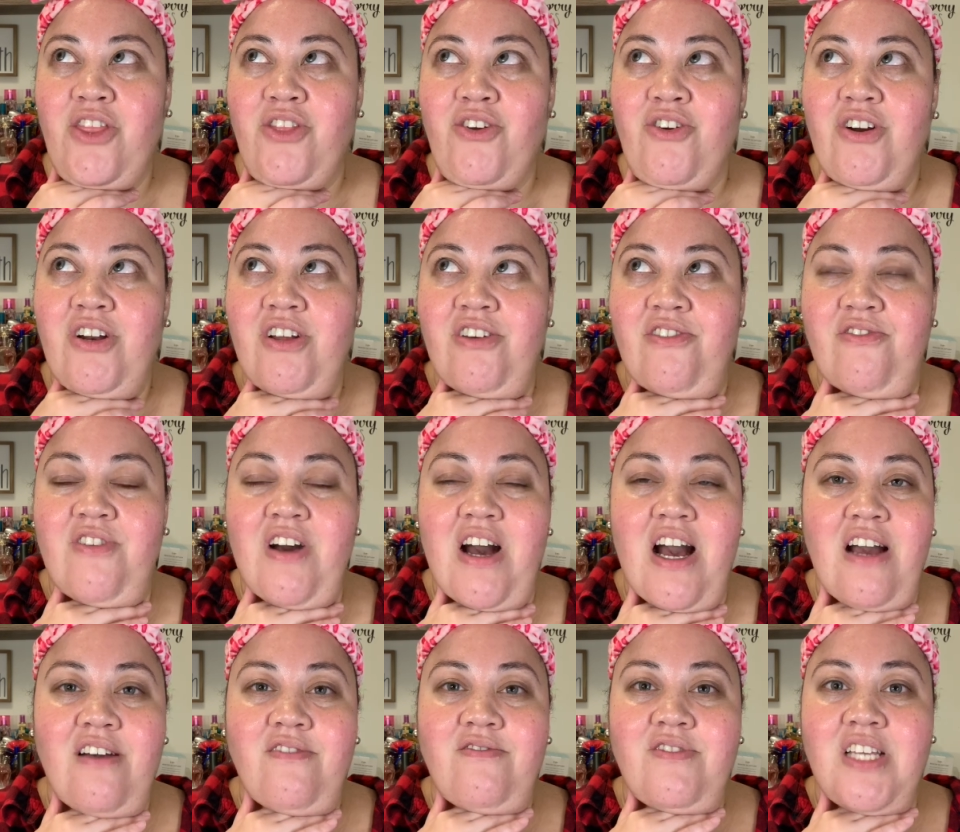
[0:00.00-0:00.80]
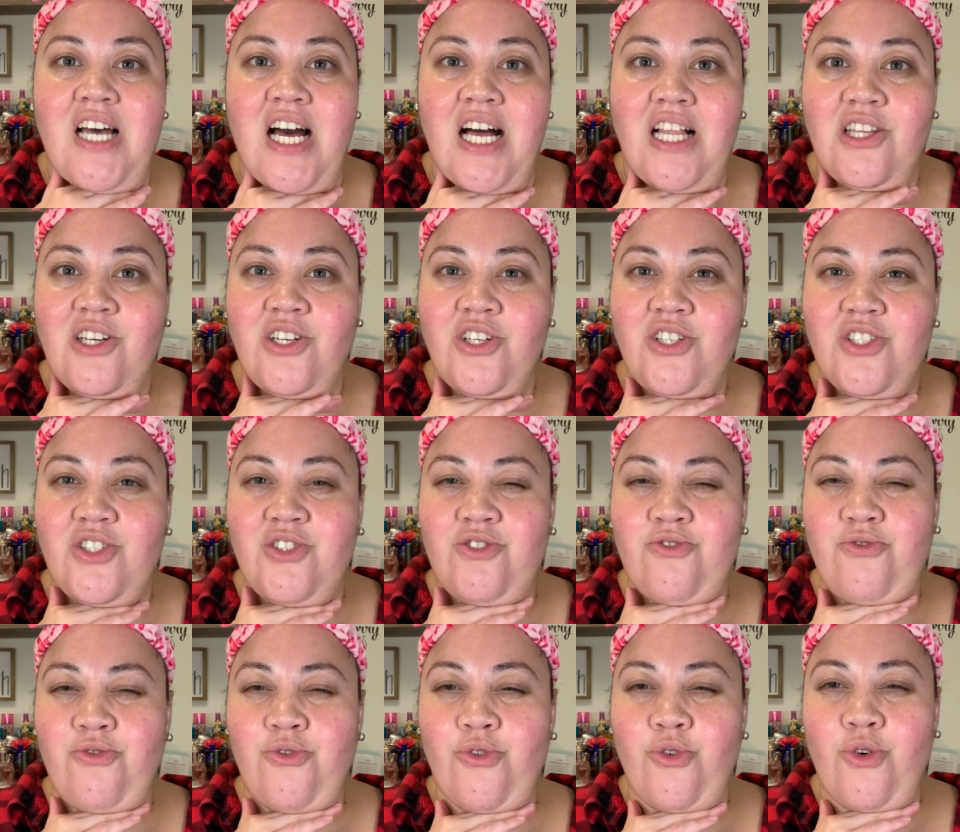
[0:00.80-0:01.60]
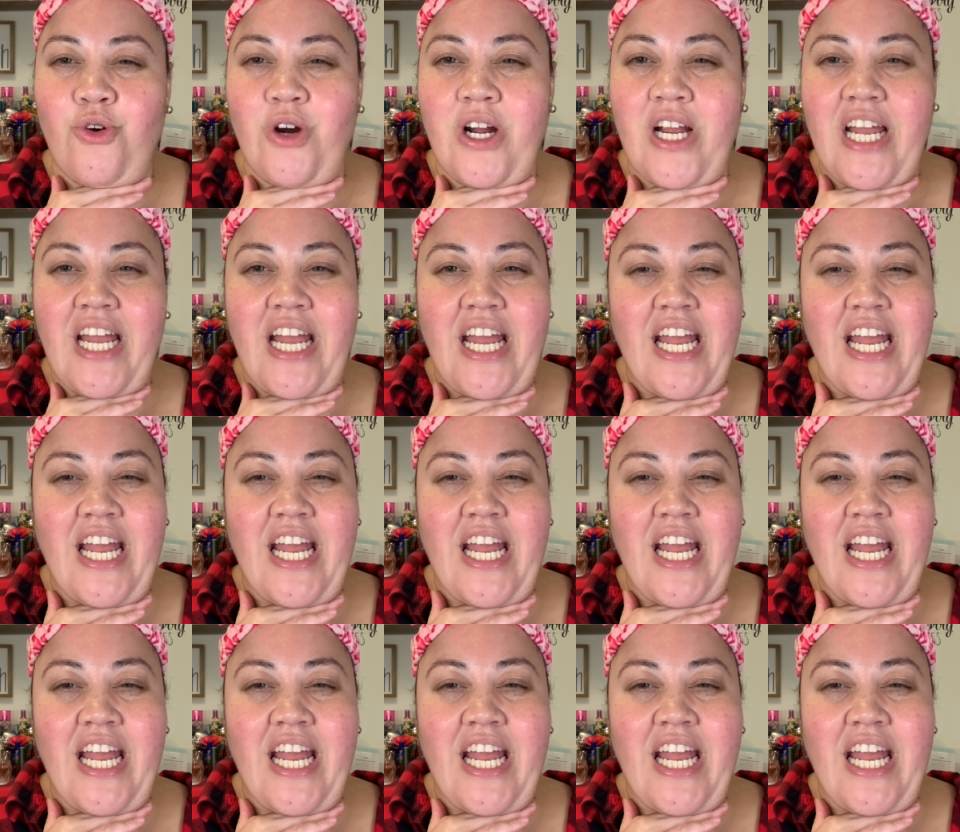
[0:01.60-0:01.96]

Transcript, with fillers: $35 for